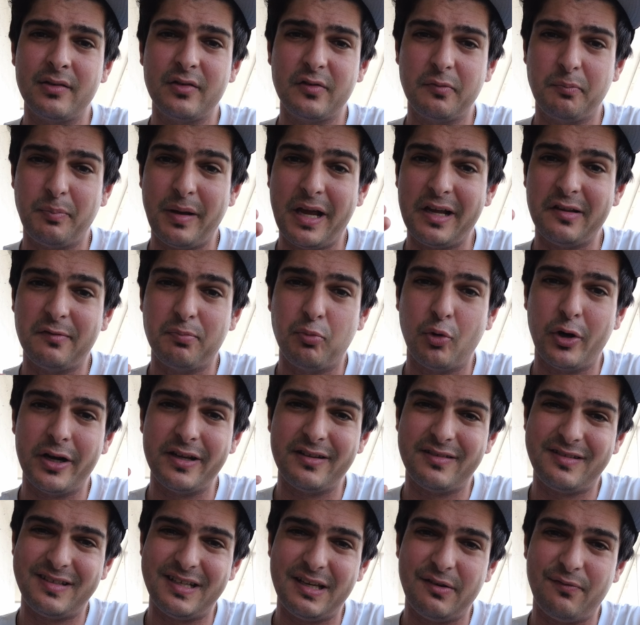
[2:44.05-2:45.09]

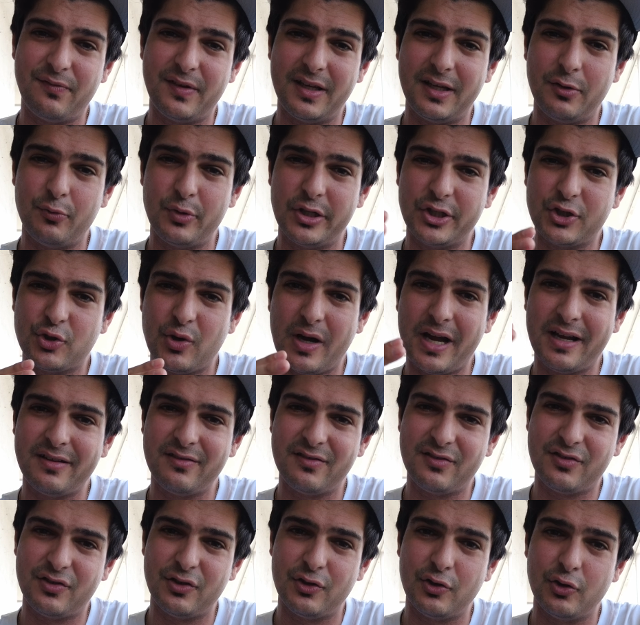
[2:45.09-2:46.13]
Spaceboy TV we're
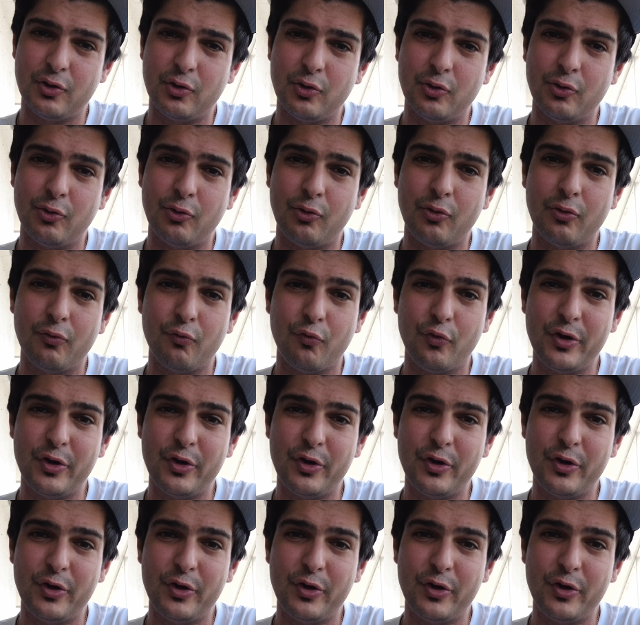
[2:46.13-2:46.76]
trying to